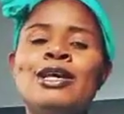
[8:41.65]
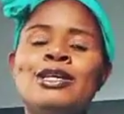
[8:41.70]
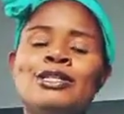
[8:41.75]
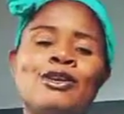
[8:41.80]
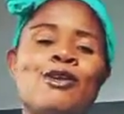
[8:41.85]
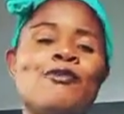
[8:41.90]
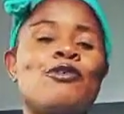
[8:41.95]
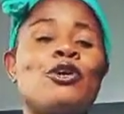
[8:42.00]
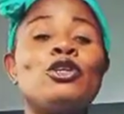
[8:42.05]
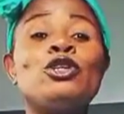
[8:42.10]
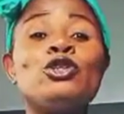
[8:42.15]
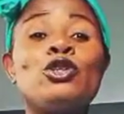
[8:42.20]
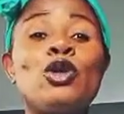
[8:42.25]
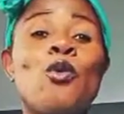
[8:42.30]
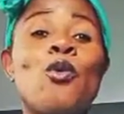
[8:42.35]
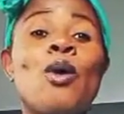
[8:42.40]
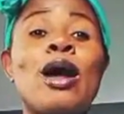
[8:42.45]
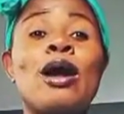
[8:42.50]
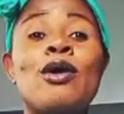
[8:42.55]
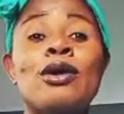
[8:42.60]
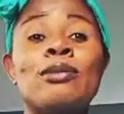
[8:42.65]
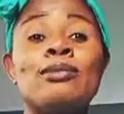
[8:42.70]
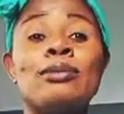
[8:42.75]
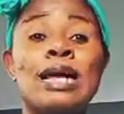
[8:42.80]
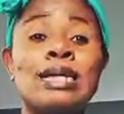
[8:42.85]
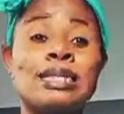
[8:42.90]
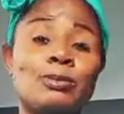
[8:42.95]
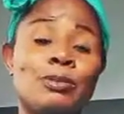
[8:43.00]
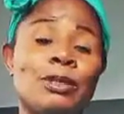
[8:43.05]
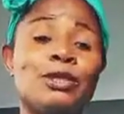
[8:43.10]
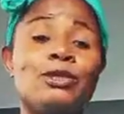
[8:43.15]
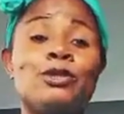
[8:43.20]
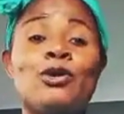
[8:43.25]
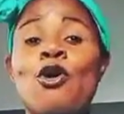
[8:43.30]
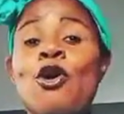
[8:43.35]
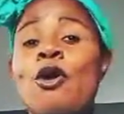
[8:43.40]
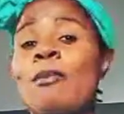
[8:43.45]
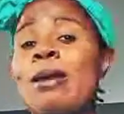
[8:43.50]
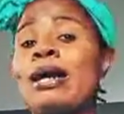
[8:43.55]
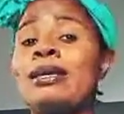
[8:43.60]
So for you to welcome that spirit to
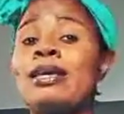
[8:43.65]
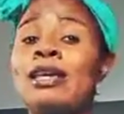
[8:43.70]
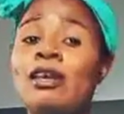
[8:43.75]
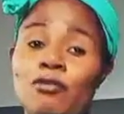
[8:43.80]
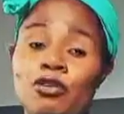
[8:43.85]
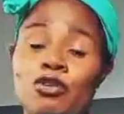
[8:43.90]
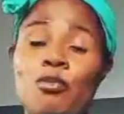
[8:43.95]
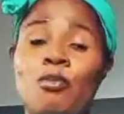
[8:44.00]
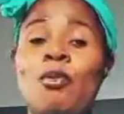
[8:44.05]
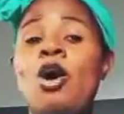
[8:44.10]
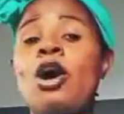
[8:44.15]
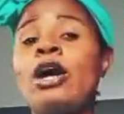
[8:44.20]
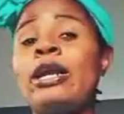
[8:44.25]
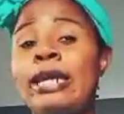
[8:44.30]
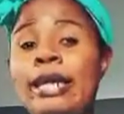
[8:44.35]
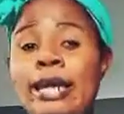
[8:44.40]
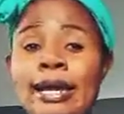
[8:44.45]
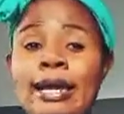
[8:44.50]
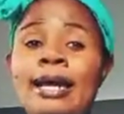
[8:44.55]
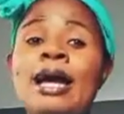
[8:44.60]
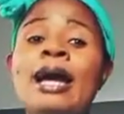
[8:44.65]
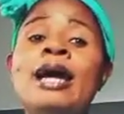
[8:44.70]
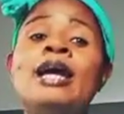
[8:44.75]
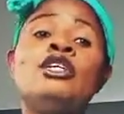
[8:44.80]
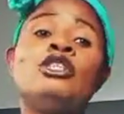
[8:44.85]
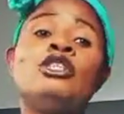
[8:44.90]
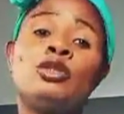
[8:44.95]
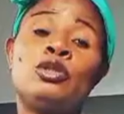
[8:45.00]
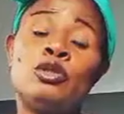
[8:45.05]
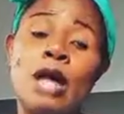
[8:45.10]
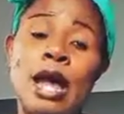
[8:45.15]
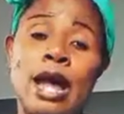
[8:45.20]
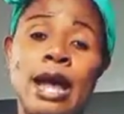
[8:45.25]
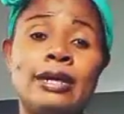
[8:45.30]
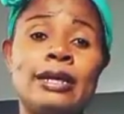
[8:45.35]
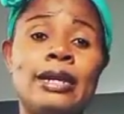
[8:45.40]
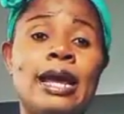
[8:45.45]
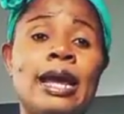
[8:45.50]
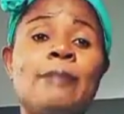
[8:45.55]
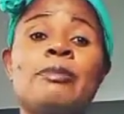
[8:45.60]
come and give you money,
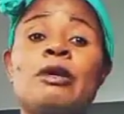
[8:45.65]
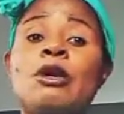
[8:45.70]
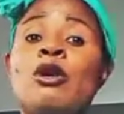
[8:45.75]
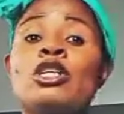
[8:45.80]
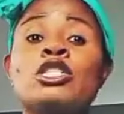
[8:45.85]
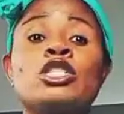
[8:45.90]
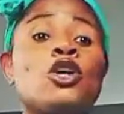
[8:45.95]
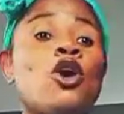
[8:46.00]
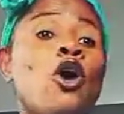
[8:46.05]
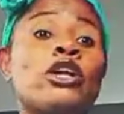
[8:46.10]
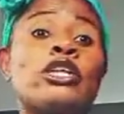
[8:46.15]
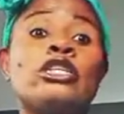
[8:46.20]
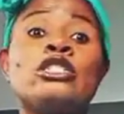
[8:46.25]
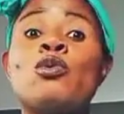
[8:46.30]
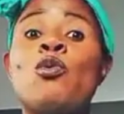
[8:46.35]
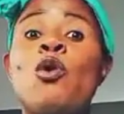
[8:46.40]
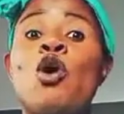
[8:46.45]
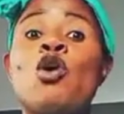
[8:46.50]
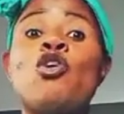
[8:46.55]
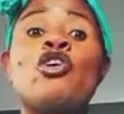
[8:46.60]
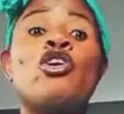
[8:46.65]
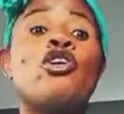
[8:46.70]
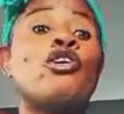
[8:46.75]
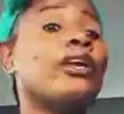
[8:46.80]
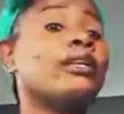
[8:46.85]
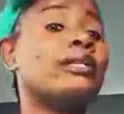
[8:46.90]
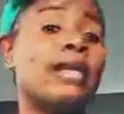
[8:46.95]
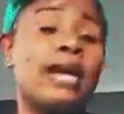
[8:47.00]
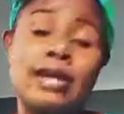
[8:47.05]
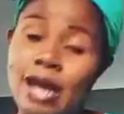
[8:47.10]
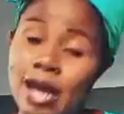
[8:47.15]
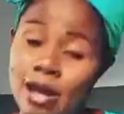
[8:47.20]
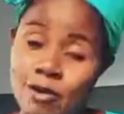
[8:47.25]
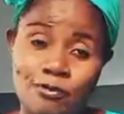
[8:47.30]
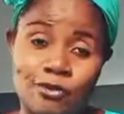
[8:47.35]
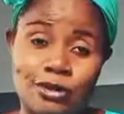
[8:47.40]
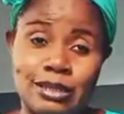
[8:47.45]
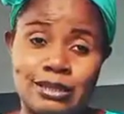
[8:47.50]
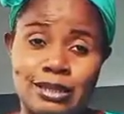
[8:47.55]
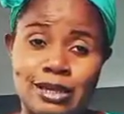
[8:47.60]
and then because God is the one who created
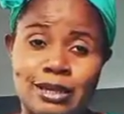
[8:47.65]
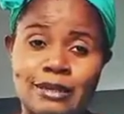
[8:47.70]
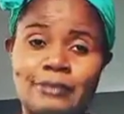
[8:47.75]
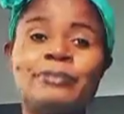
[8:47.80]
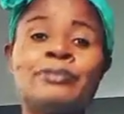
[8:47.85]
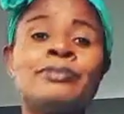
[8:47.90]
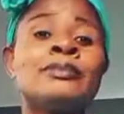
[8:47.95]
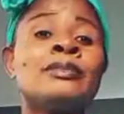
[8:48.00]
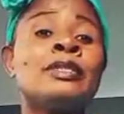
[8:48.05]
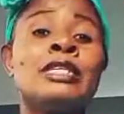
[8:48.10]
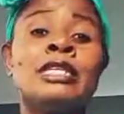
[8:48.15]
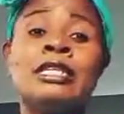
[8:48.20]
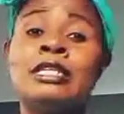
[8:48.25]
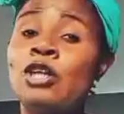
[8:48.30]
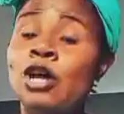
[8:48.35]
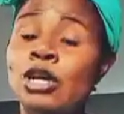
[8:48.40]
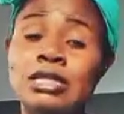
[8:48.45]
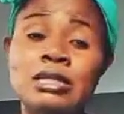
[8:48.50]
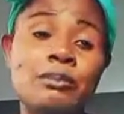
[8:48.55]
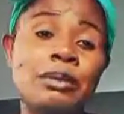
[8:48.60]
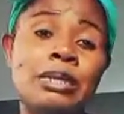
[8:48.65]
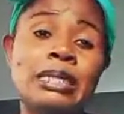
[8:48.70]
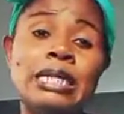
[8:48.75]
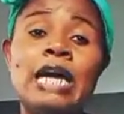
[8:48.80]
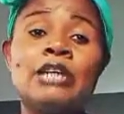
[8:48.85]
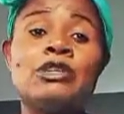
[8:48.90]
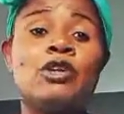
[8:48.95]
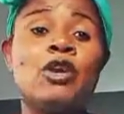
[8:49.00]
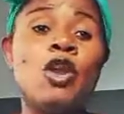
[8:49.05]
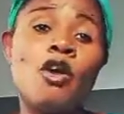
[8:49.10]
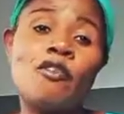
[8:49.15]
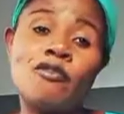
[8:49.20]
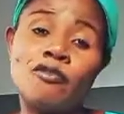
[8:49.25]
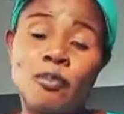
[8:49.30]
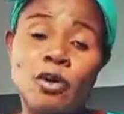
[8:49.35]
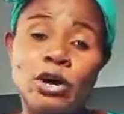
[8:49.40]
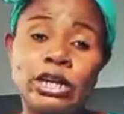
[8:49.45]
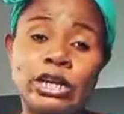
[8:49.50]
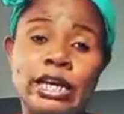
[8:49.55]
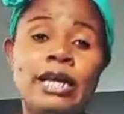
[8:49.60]
everything, it doesn't mean that you love
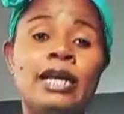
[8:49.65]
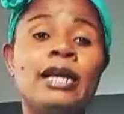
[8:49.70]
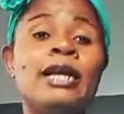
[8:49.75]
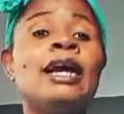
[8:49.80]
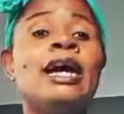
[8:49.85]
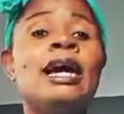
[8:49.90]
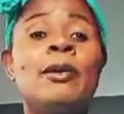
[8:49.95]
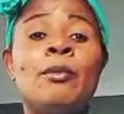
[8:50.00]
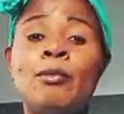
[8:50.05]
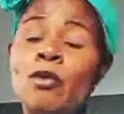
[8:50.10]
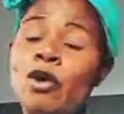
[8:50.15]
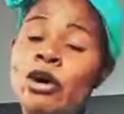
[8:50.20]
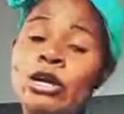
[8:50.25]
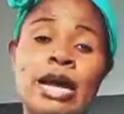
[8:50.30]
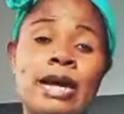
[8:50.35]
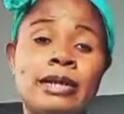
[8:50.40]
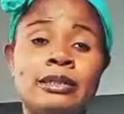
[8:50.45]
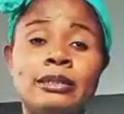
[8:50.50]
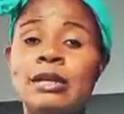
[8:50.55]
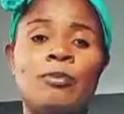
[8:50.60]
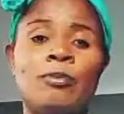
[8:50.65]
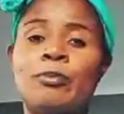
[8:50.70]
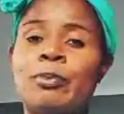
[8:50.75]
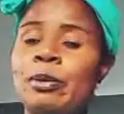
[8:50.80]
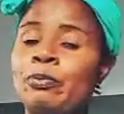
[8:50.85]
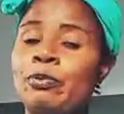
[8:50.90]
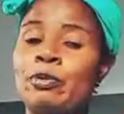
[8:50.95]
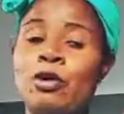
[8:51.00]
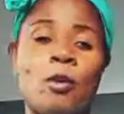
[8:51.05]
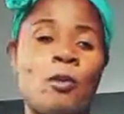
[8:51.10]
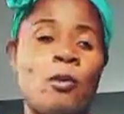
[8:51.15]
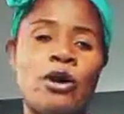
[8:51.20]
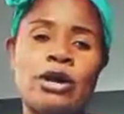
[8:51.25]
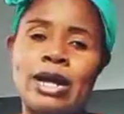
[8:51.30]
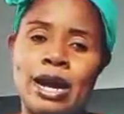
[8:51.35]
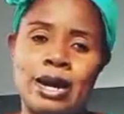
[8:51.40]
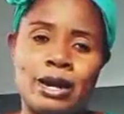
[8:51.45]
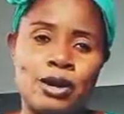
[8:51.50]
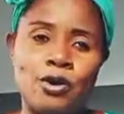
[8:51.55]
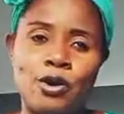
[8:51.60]
money more than people or more
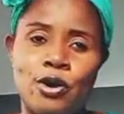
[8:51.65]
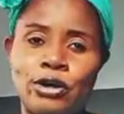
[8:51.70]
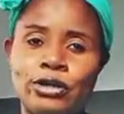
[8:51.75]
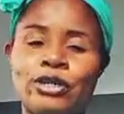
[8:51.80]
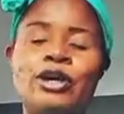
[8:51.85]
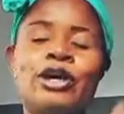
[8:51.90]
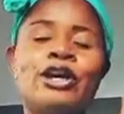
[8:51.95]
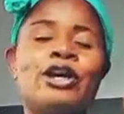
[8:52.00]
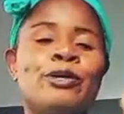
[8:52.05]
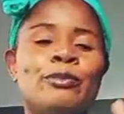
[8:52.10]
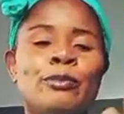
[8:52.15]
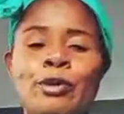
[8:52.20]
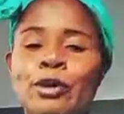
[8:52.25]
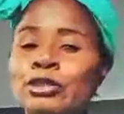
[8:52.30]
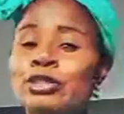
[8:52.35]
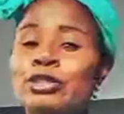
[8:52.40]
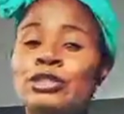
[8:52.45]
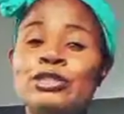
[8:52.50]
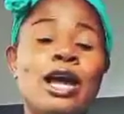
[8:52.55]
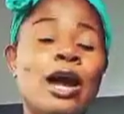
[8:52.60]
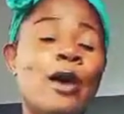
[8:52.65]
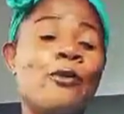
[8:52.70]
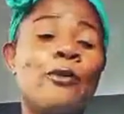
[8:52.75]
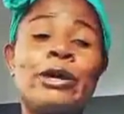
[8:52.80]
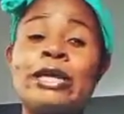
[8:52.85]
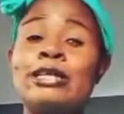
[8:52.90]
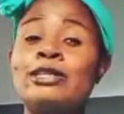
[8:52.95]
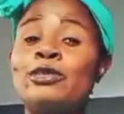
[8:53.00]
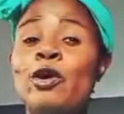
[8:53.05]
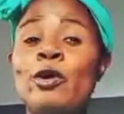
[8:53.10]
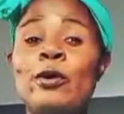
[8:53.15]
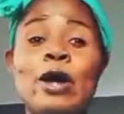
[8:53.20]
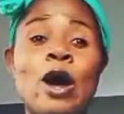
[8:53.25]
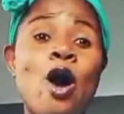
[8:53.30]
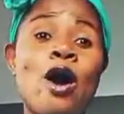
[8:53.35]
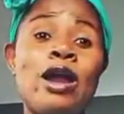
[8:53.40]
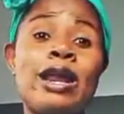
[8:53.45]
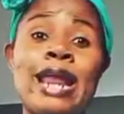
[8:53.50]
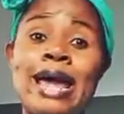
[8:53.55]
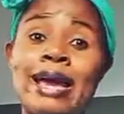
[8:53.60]
than God. But we
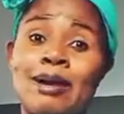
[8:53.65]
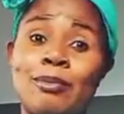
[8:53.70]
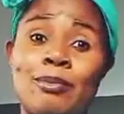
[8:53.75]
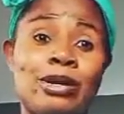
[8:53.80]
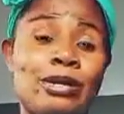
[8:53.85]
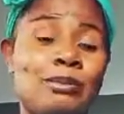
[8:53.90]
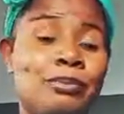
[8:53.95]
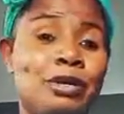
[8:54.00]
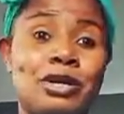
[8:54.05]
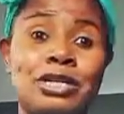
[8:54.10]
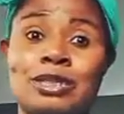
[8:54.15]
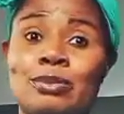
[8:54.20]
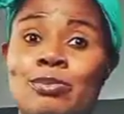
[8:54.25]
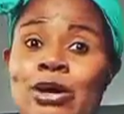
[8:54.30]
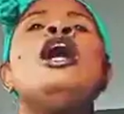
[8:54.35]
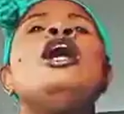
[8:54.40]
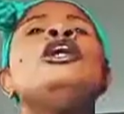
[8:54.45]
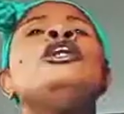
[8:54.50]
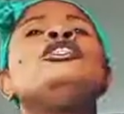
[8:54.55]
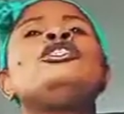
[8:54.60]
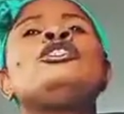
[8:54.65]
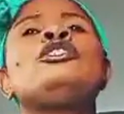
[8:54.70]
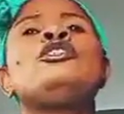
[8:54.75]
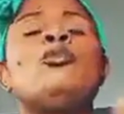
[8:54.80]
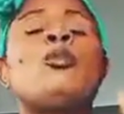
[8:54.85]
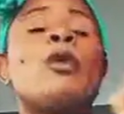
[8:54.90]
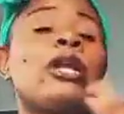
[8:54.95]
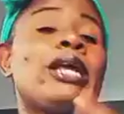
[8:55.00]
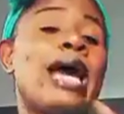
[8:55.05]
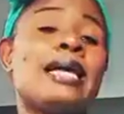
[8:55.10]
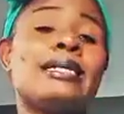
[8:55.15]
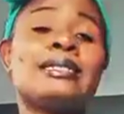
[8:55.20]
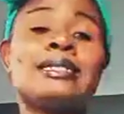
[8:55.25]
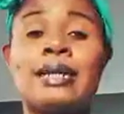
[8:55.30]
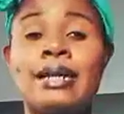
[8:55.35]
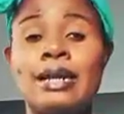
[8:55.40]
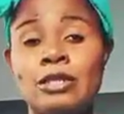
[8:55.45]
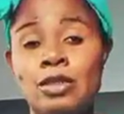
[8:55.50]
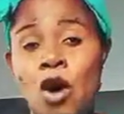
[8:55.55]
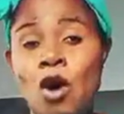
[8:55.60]
all like money because money
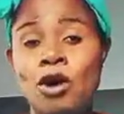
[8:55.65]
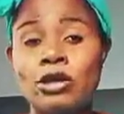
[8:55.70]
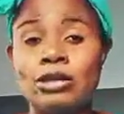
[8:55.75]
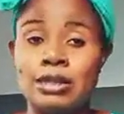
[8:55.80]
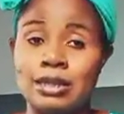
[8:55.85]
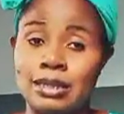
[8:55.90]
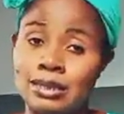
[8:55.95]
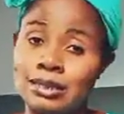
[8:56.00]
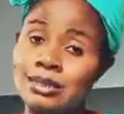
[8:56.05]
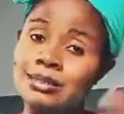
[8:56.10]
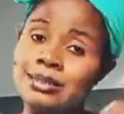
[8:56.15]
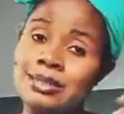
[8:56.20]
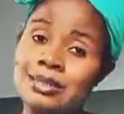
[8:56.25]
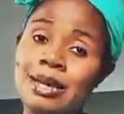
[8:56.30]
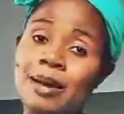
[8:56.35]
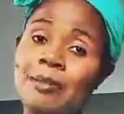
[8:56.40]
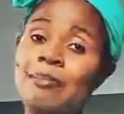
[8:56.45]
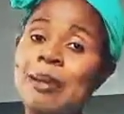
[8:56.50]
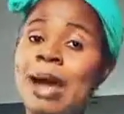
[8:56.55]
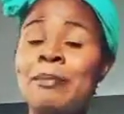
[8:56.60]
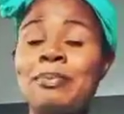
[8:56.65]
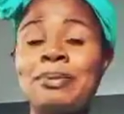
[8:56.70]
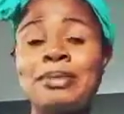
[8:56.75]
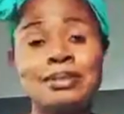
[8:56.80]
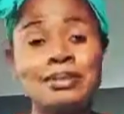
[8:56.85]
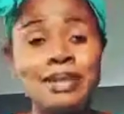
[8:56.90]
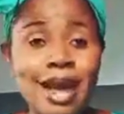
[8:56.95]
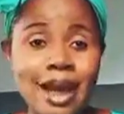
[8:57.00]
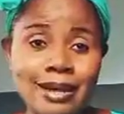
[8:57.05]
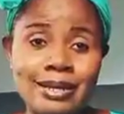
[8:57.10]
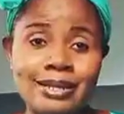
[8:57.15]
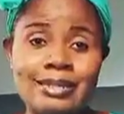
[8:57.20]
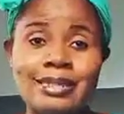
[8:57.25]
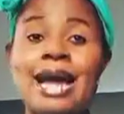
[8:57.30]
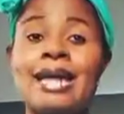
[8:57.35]
answered all things. The same Bible said it.